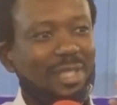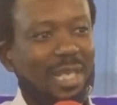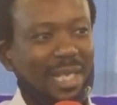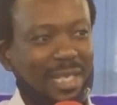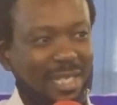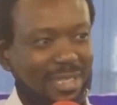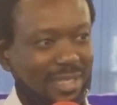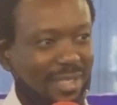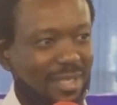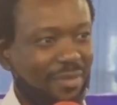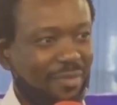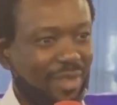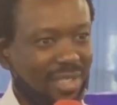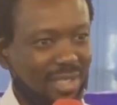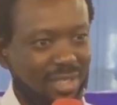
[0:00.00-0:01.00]

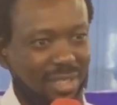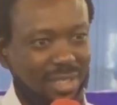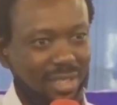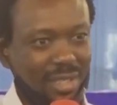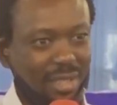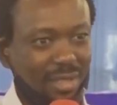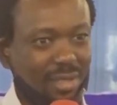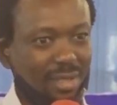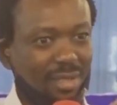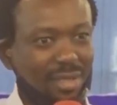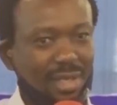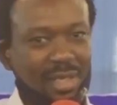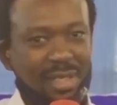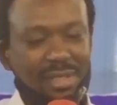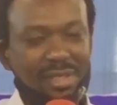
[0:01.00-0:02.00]
negativity.
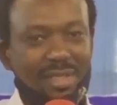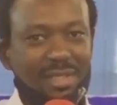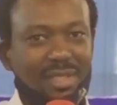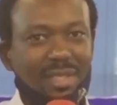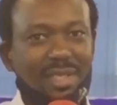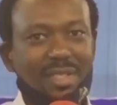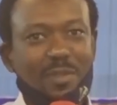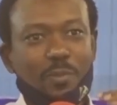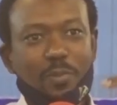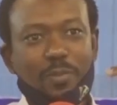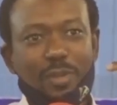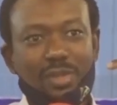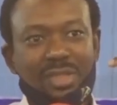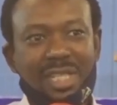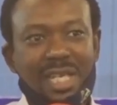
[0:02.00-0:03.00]
It
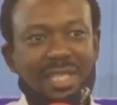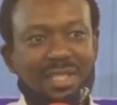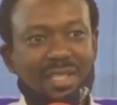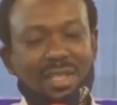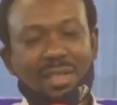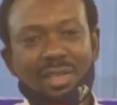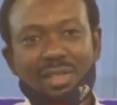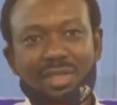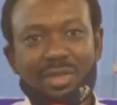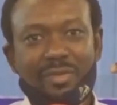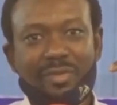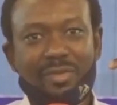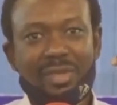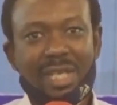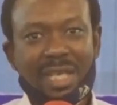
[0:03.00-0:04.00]
projects a lot
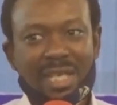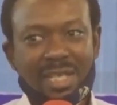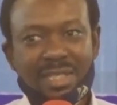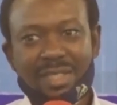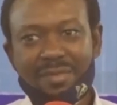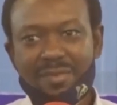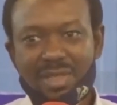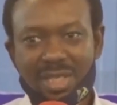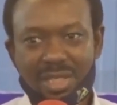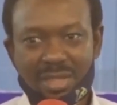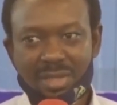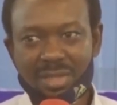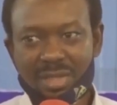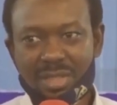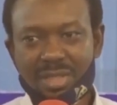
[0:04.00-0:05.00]
of negative
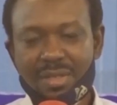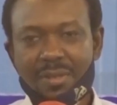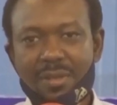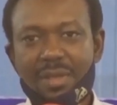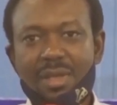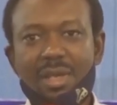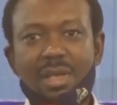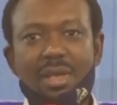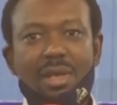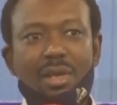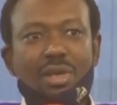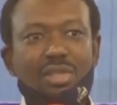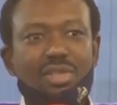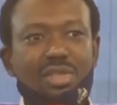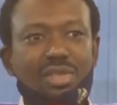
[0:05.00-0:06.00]
things.
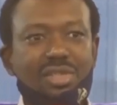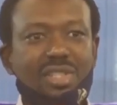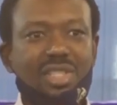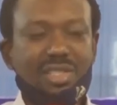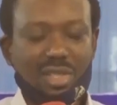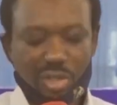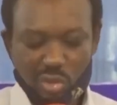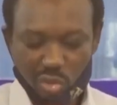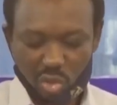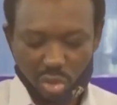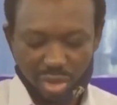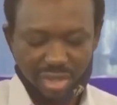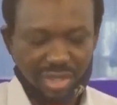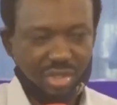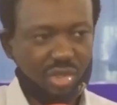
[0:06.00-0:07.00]
Although Jesus
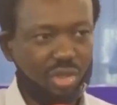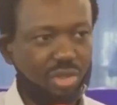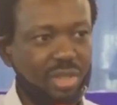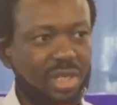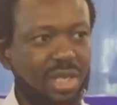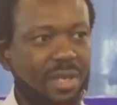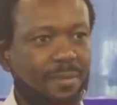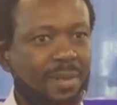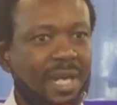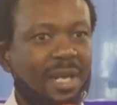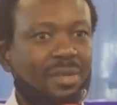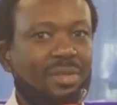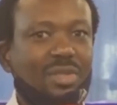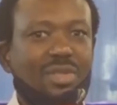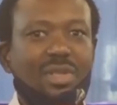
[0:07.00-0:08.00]
told the story
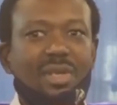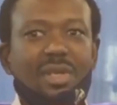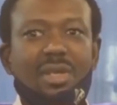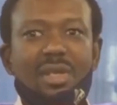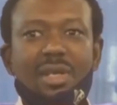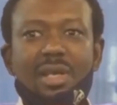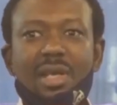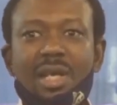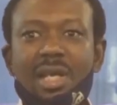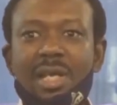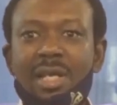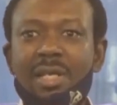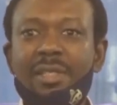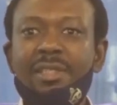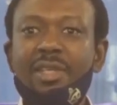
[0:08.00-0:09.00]
about
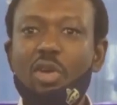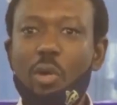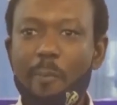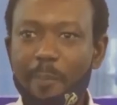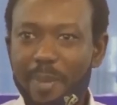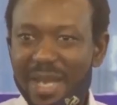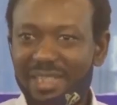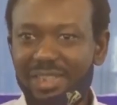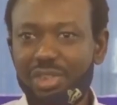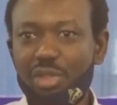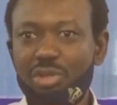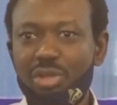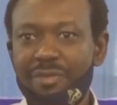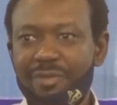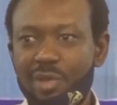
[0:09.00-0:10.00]
the
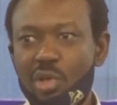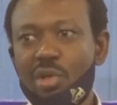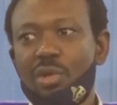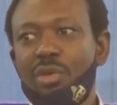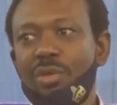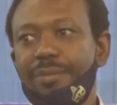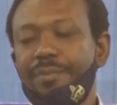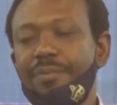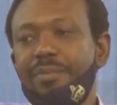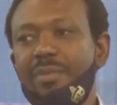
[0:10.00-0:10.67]
compassion of God,